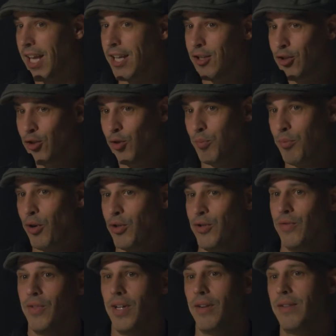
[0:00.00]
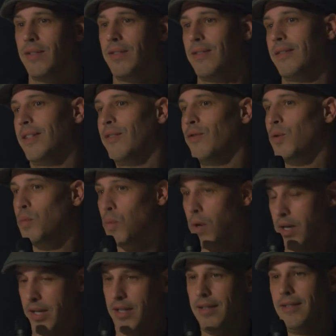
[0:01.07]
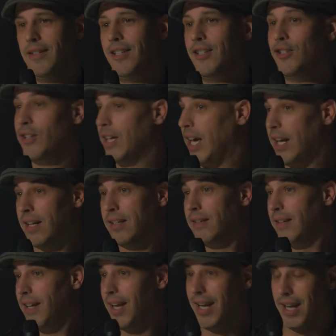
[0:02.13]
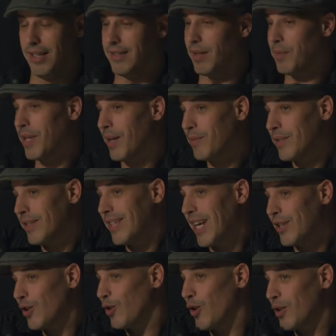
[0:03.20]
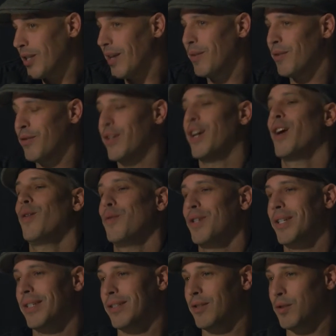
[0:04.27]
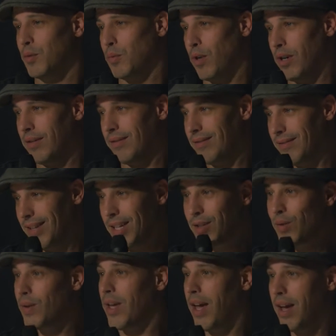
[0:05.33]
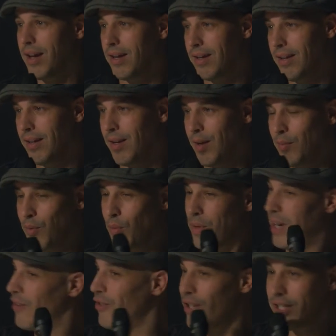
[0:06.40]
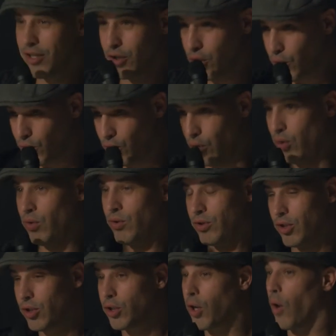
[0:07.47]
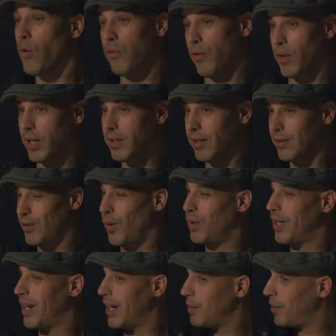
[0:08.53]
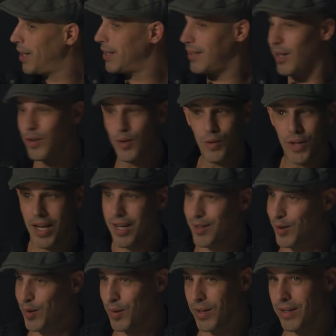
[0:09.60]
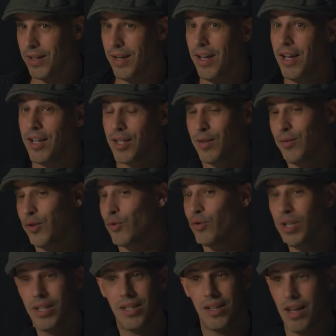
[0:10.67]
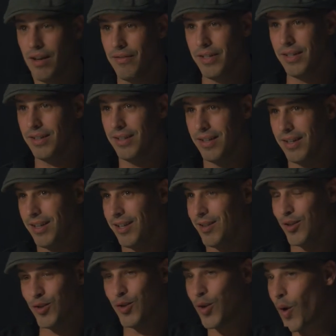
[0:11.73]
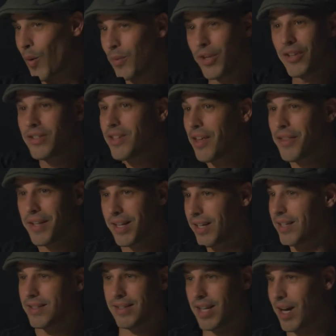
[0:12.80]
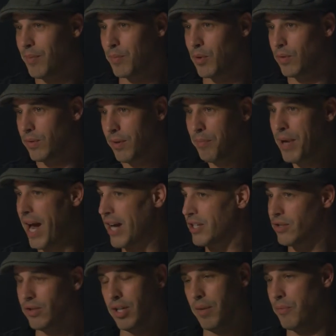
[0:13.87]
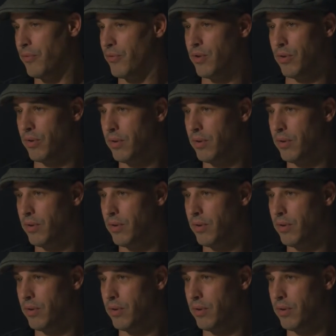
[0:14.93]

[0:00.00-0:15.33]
It's just perseverance. If you want it, you'll get it. And sometimes it takes a long time to figure out what it is that you want. That's okay. But whatever it is that you choose, just go for it. Don't let anybody tell you you can't do it. Because if you really love it, there's no there's nothing that can stop you. The passion will come through.